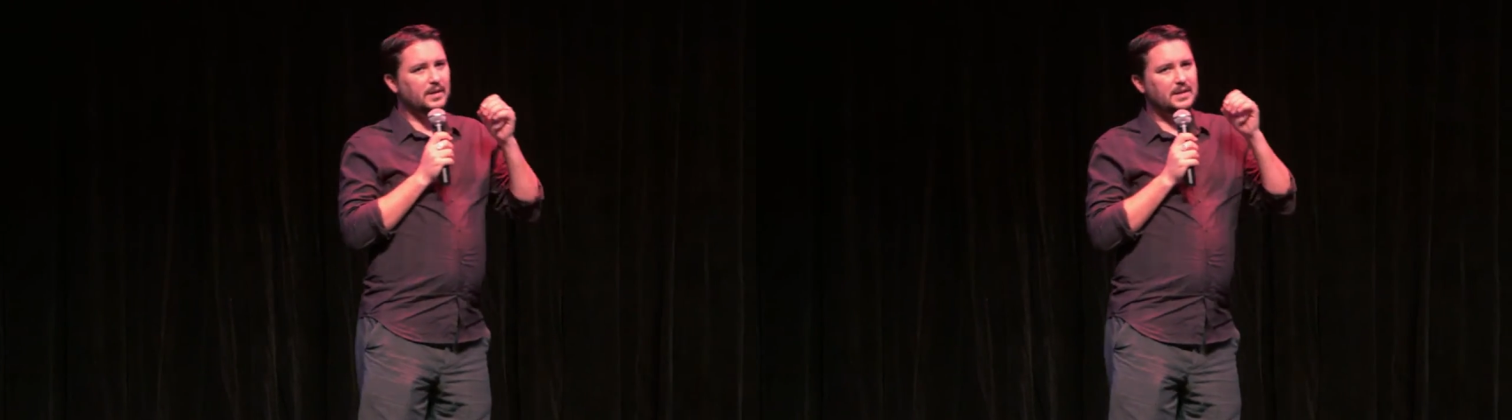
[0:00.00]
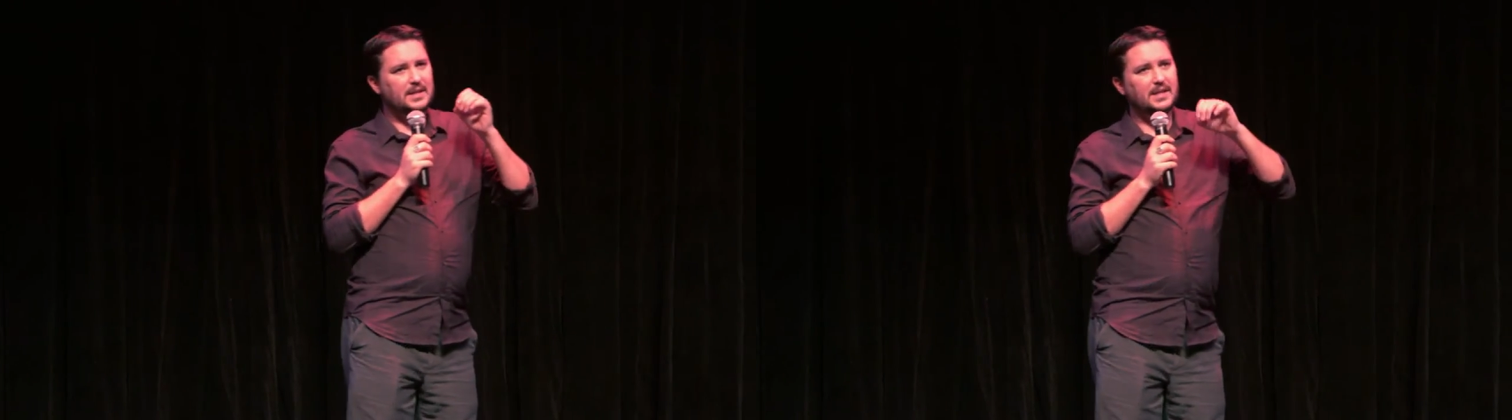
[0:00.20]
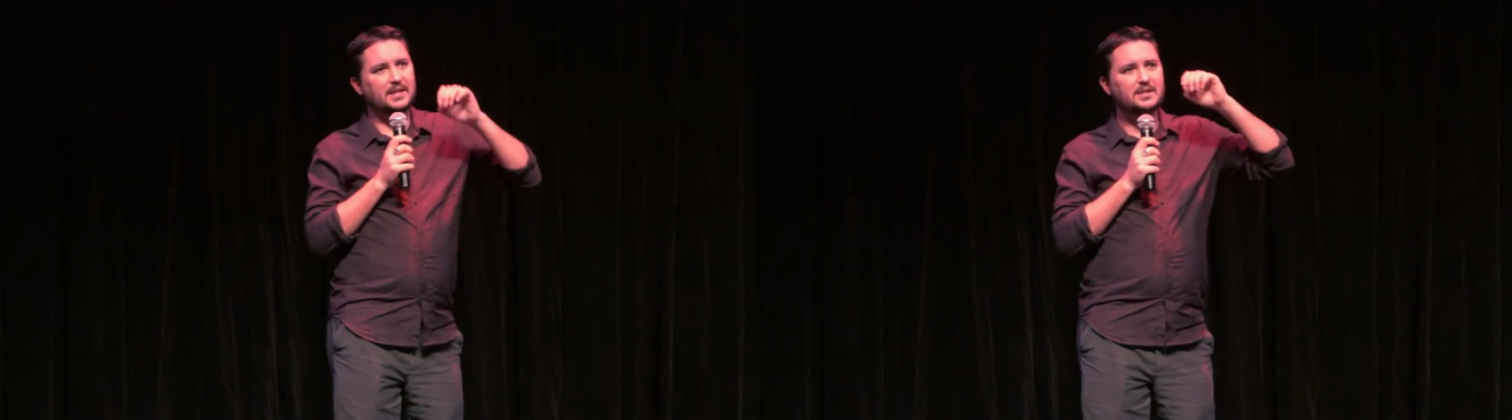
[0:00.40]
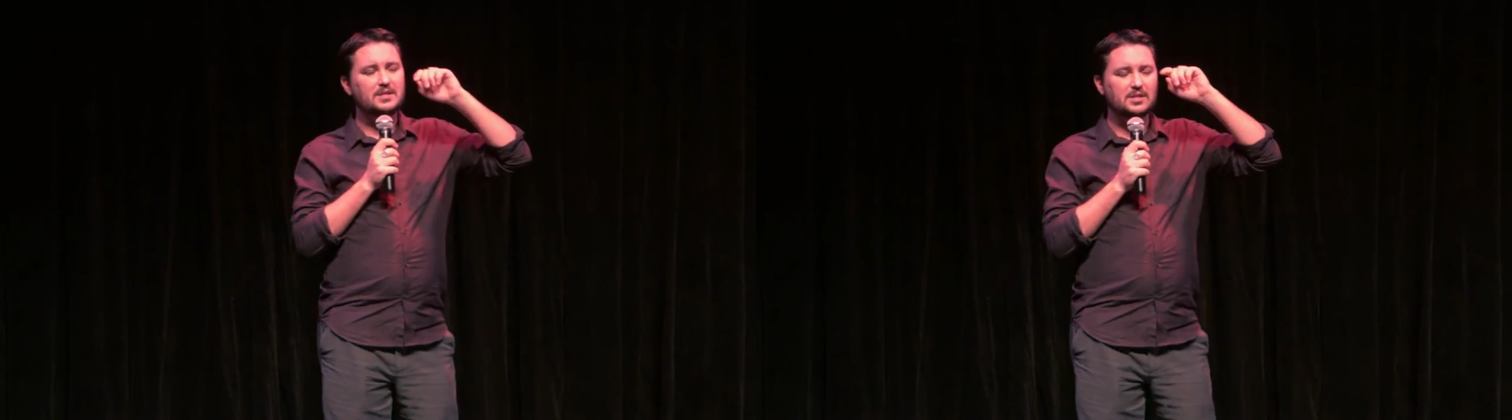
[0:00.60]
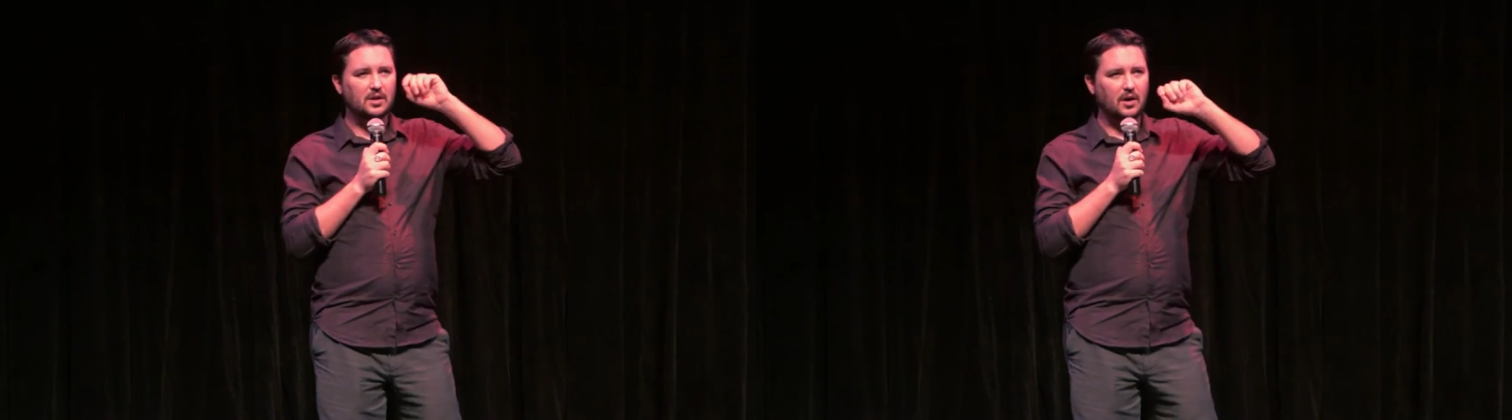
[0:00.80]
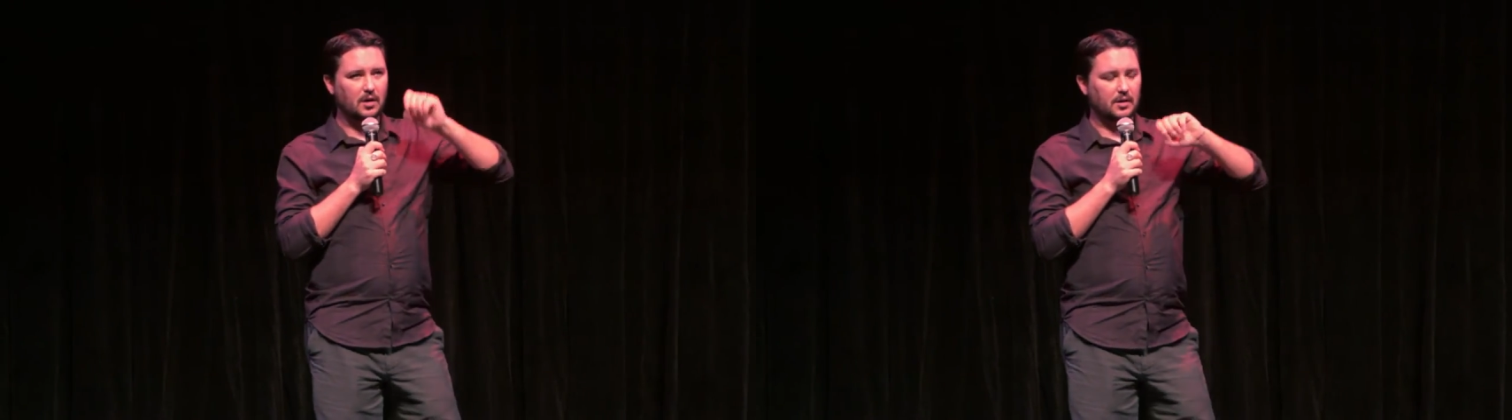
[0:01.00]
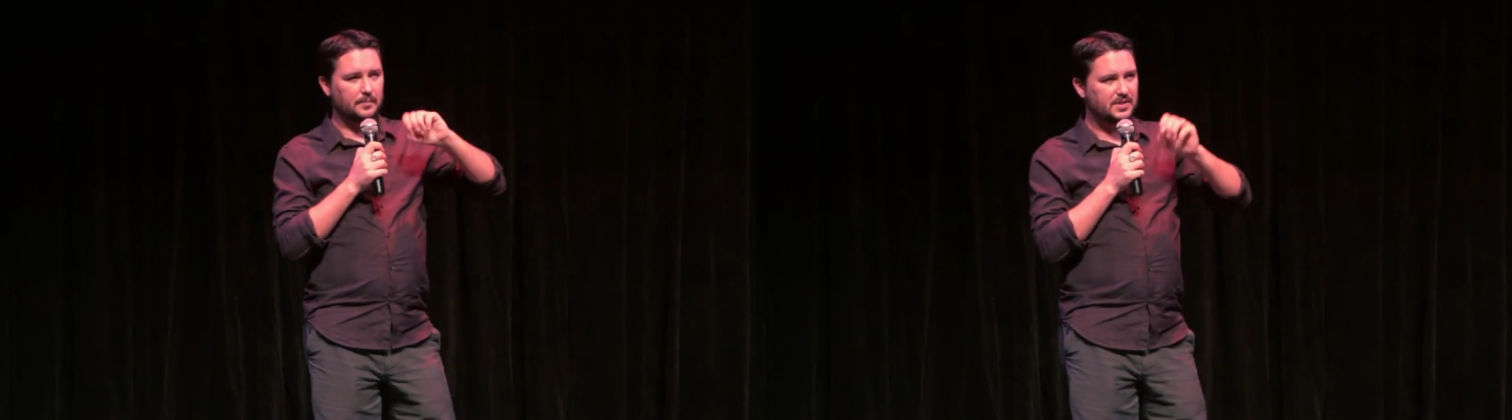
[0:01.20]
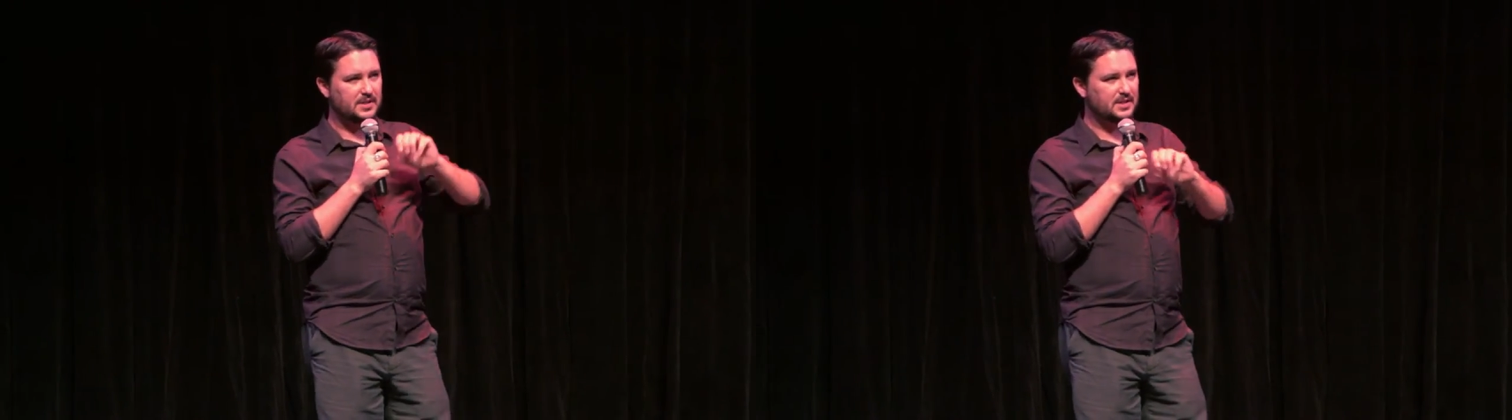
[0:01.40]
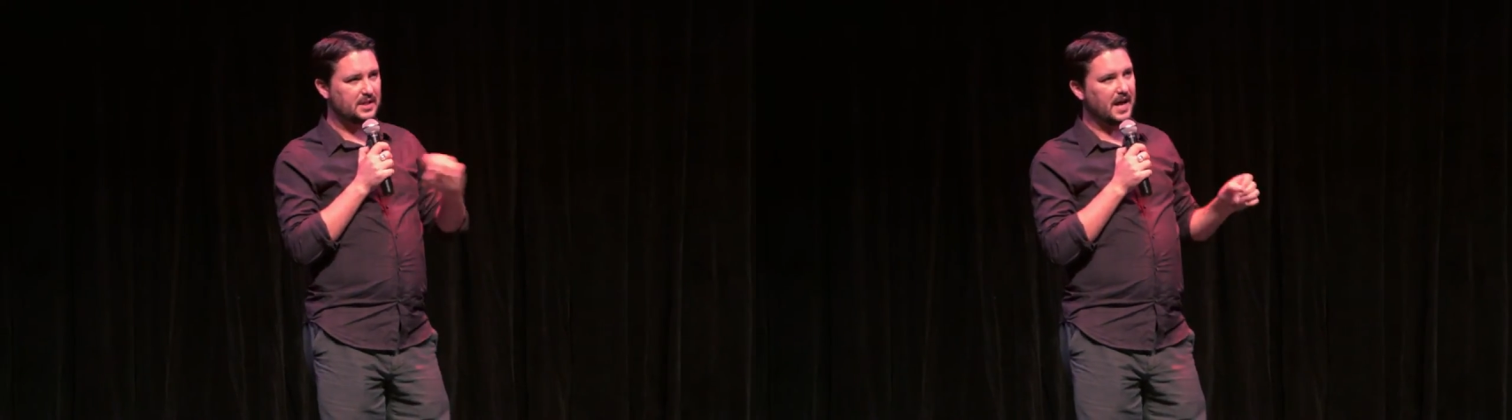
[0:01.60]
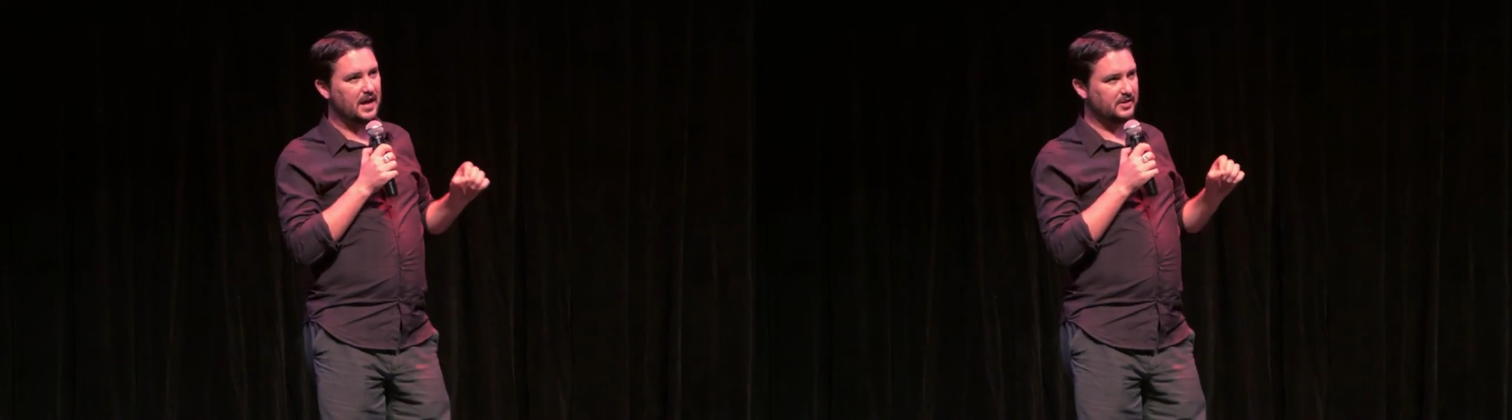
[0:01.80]
kids are
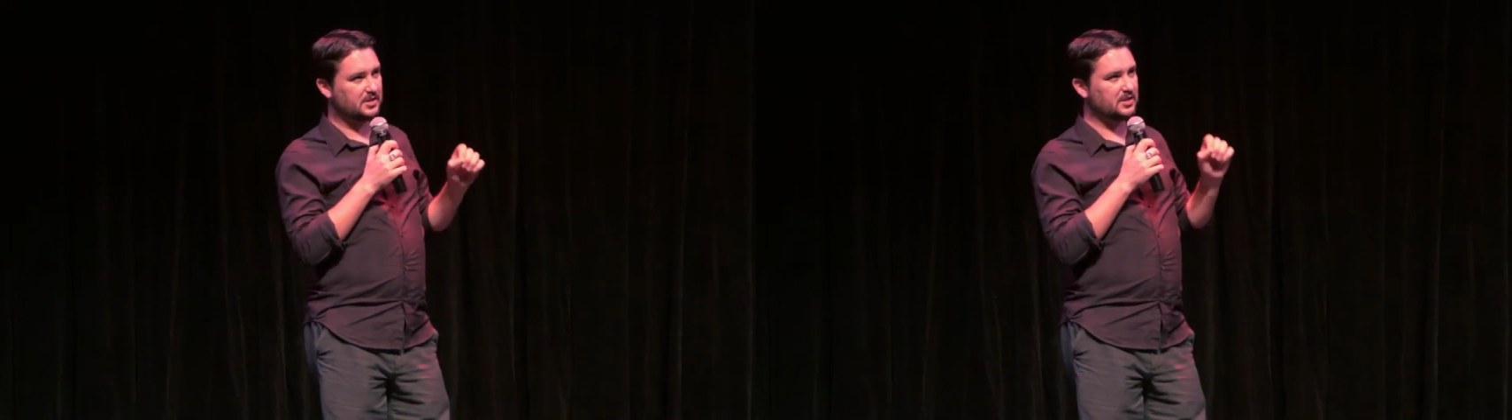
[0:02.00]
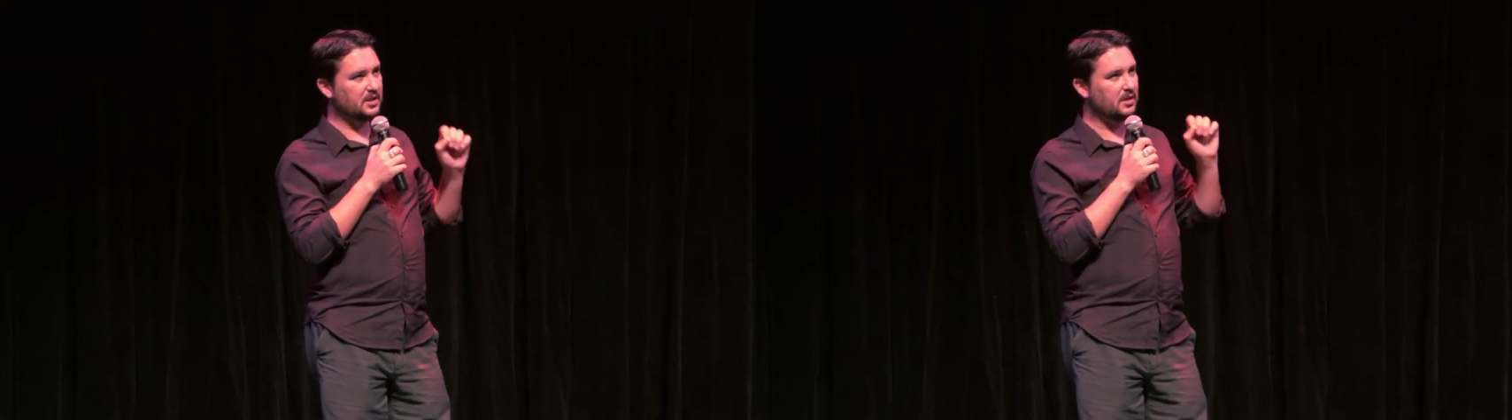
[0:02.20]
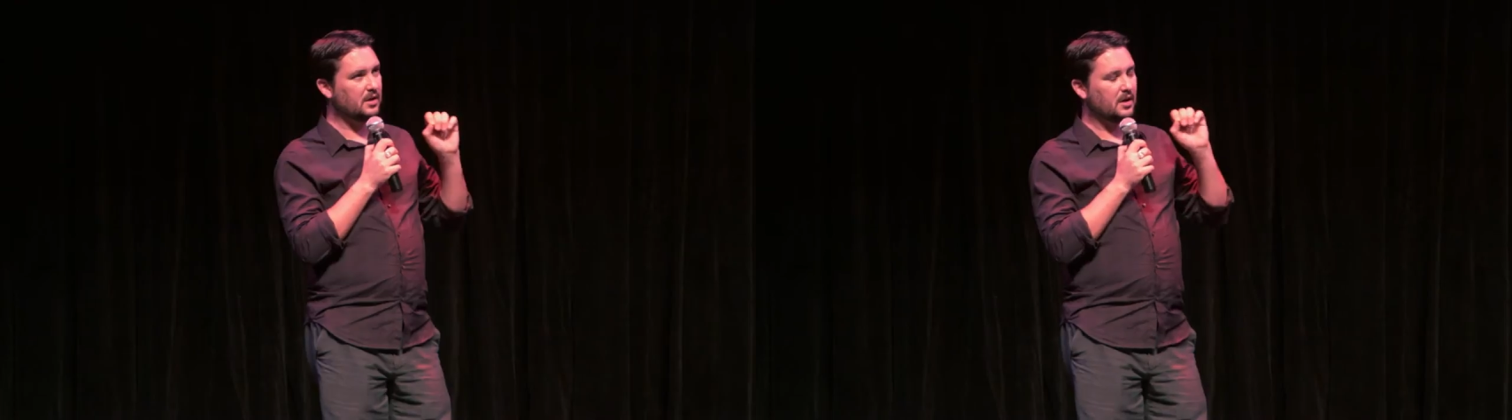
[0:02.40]
obsessed